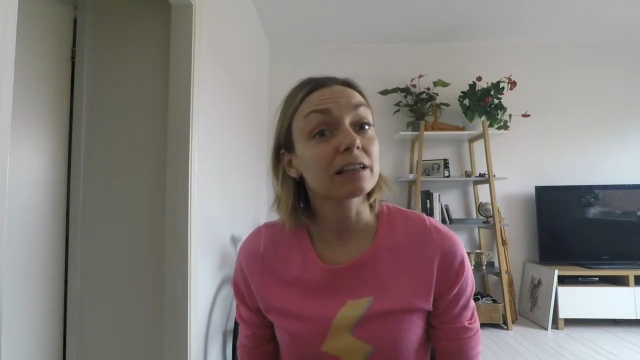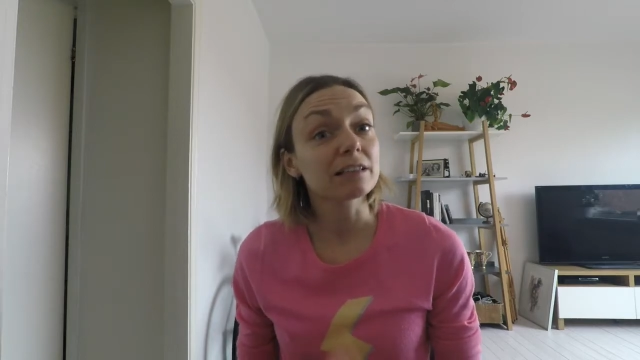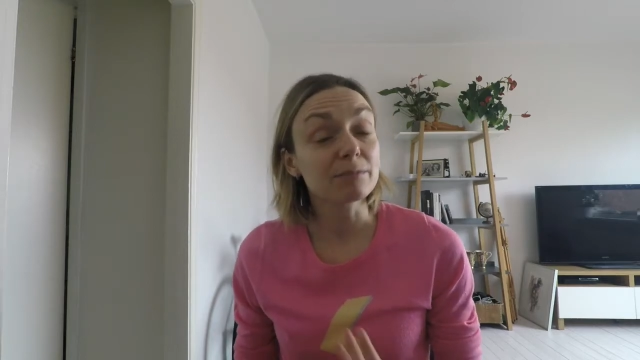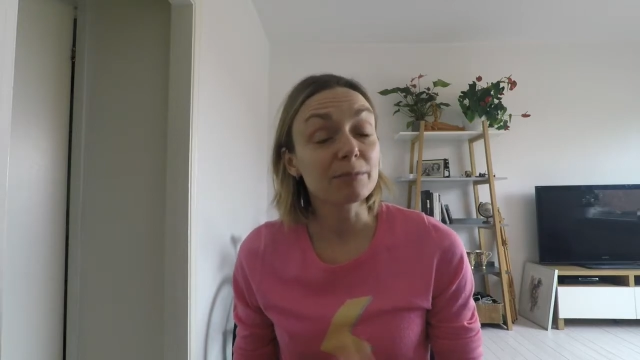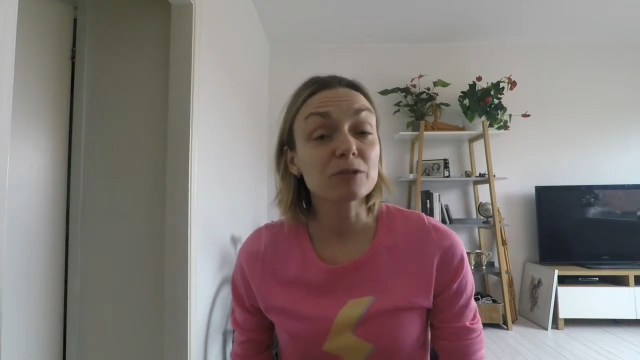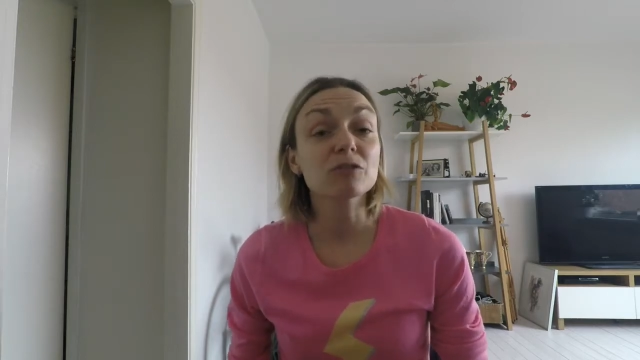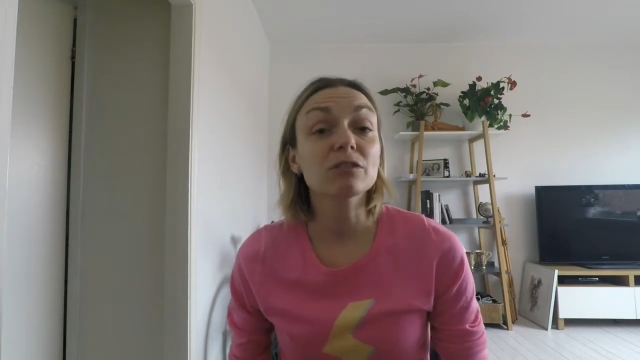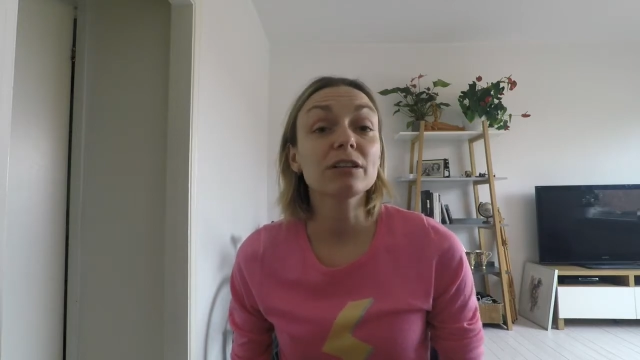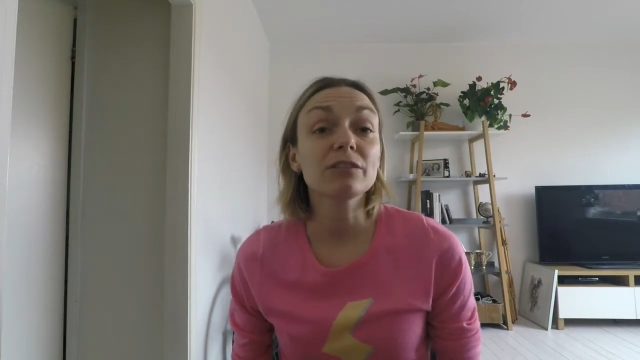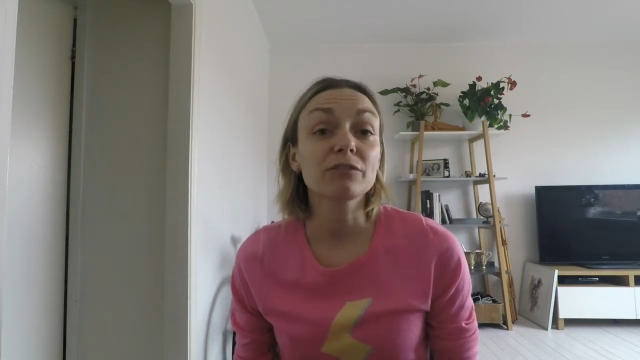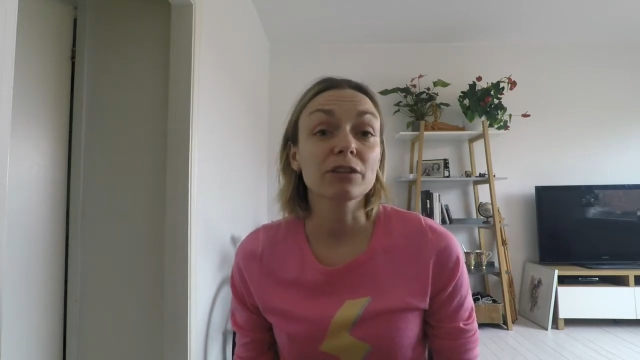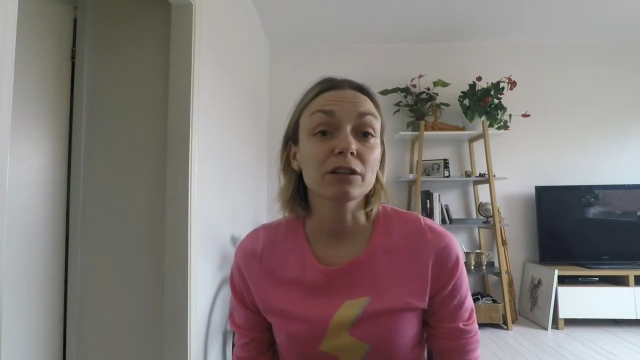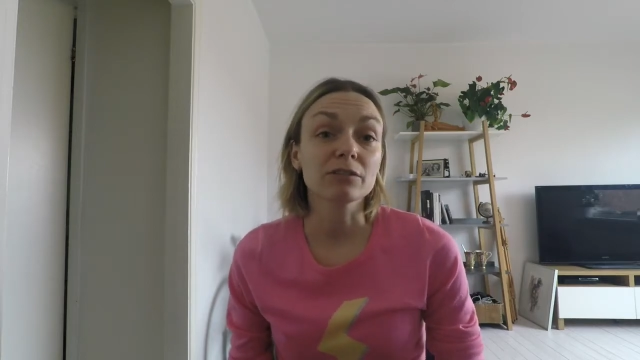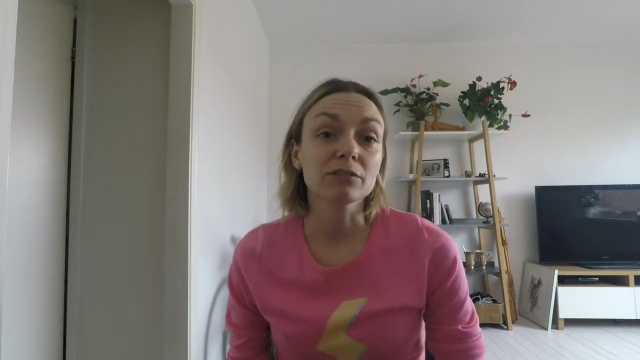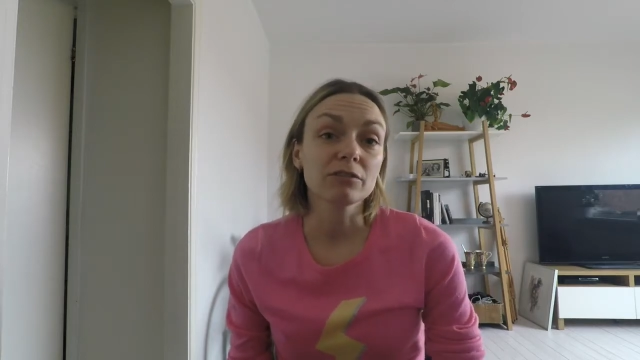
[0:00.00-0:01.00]
especially if
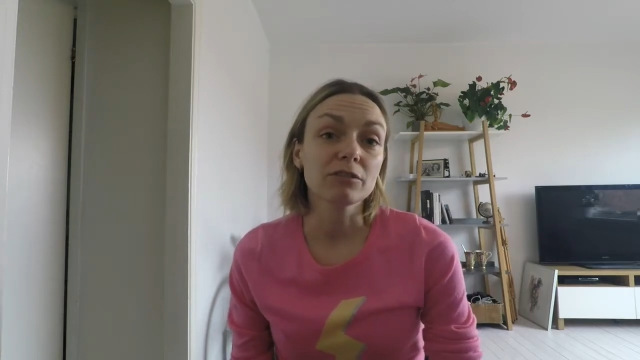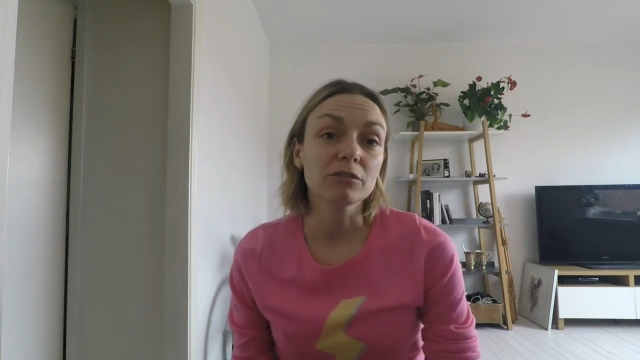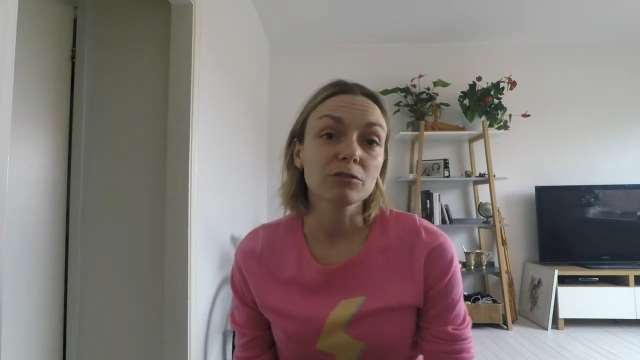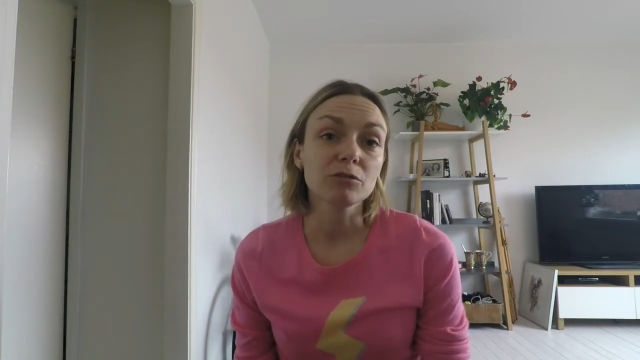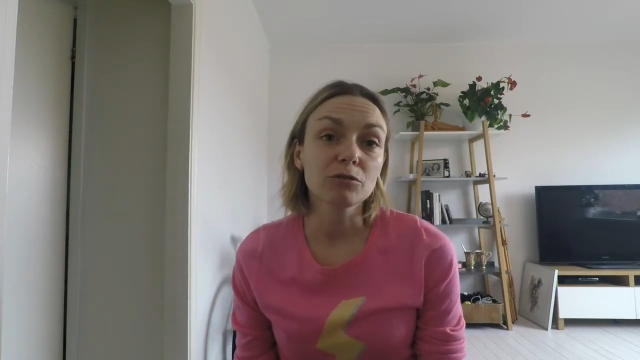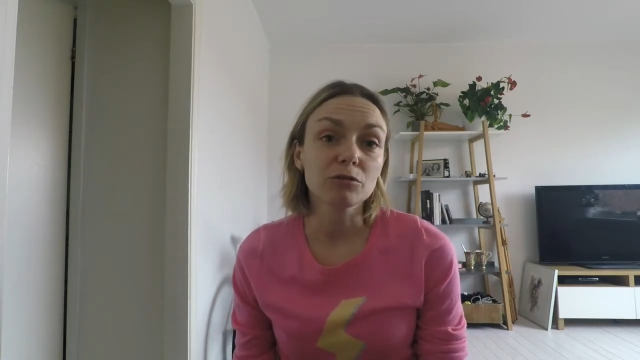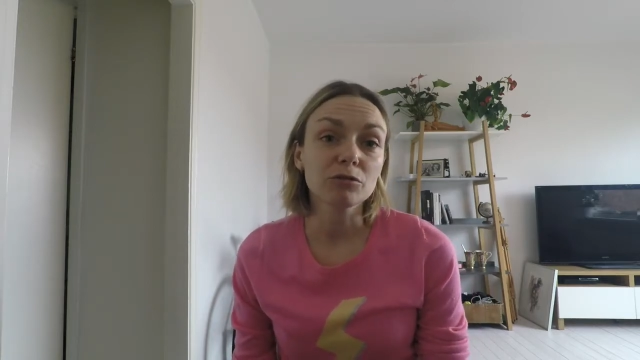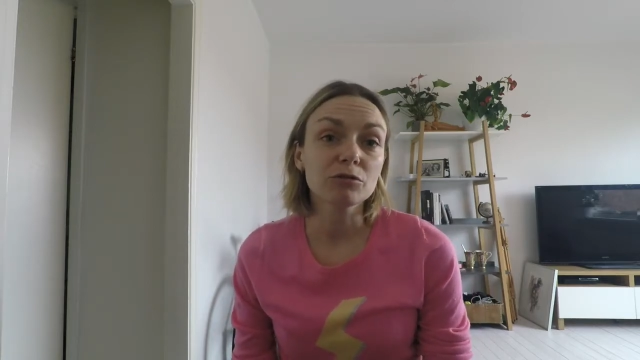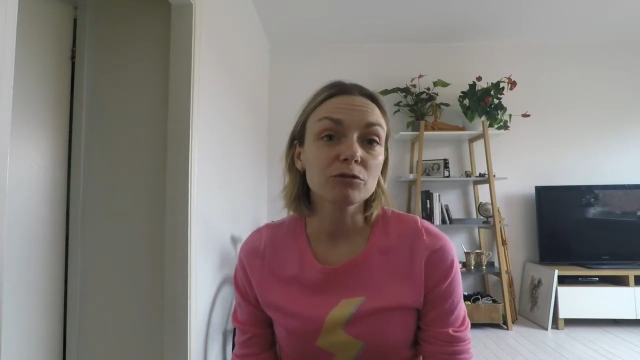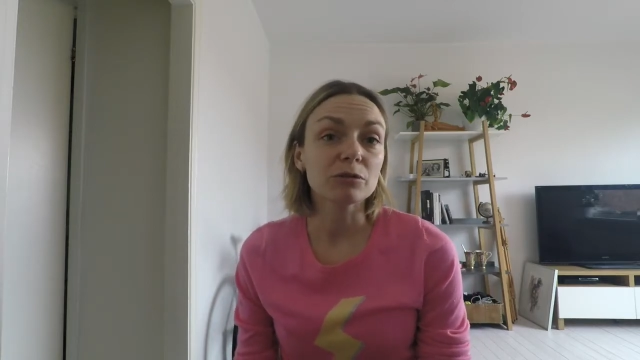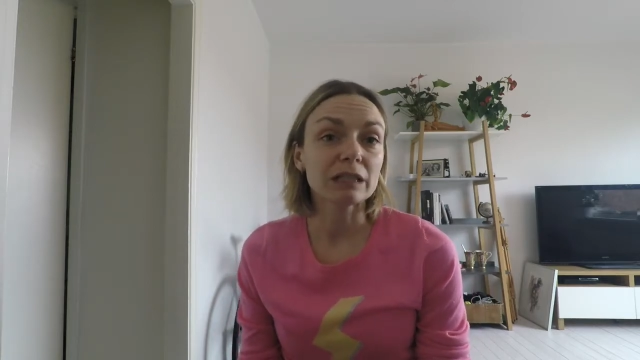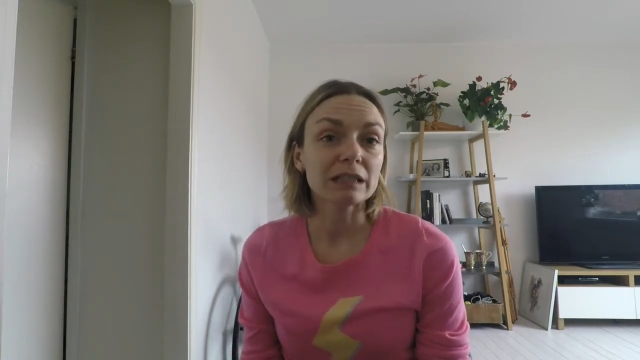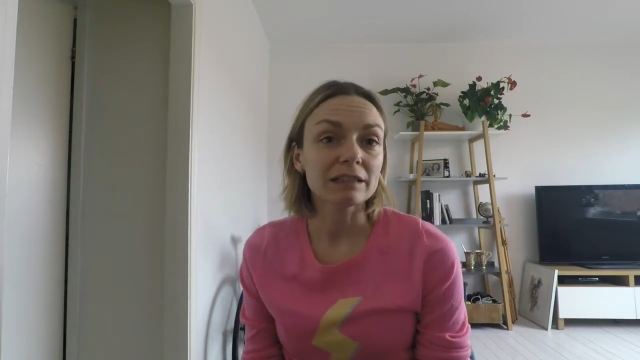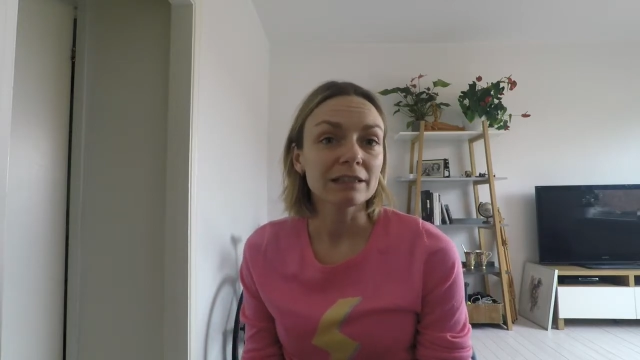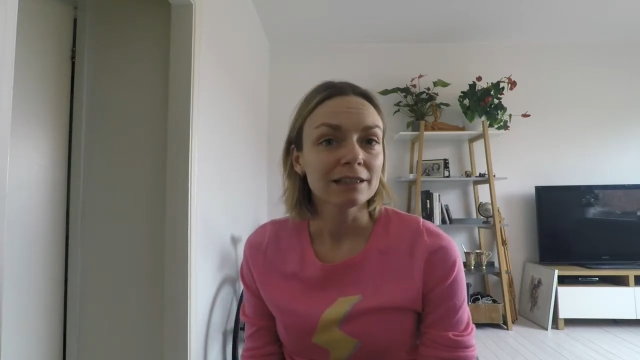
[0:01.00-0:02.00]
you're not used to
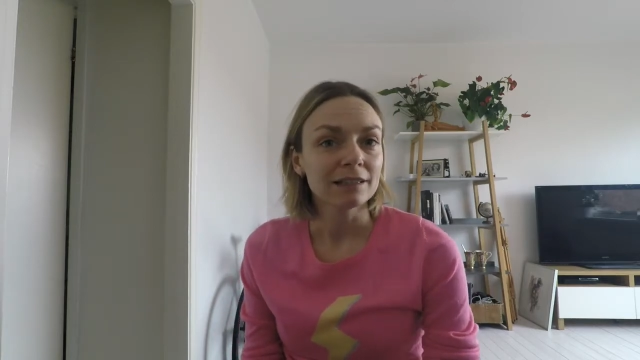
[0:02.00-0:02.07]
it.